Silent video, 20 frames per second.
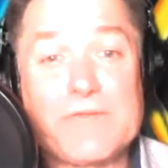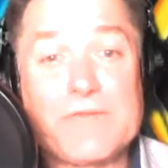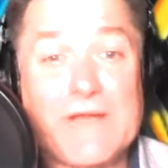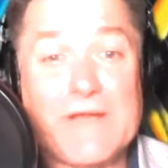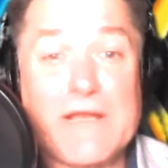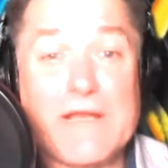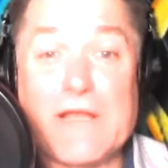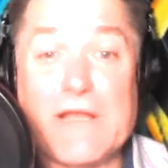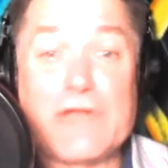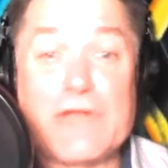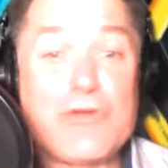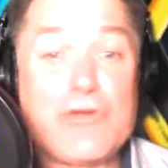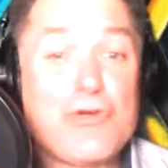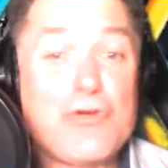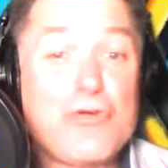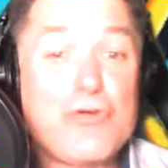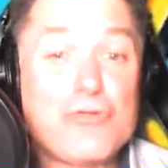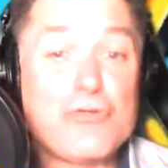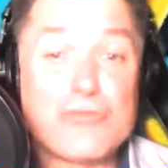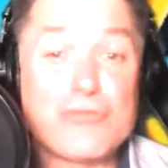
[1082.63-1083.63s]
that had
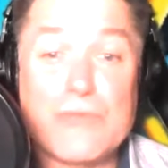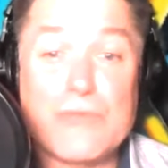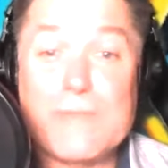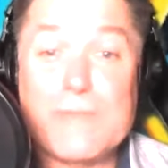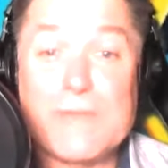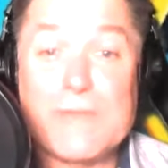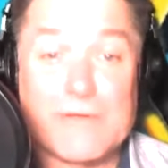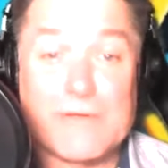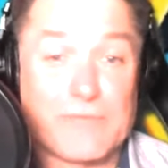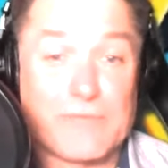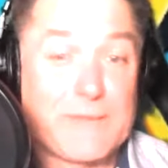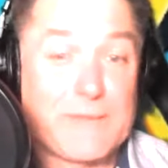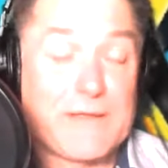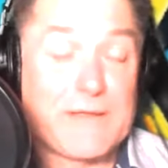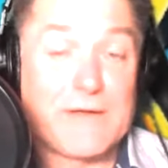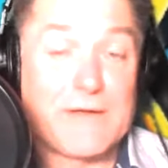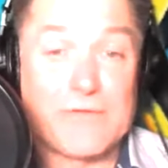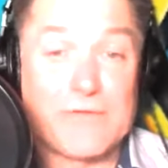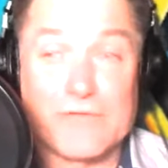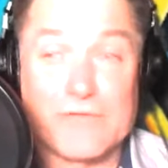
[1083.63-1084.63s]
huge remnants
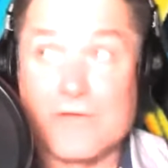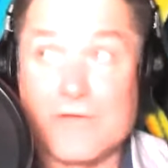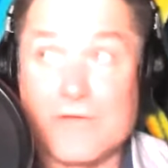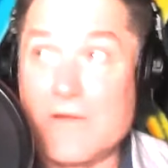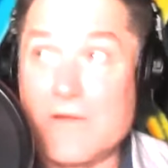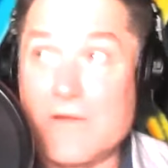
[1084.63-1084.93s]
because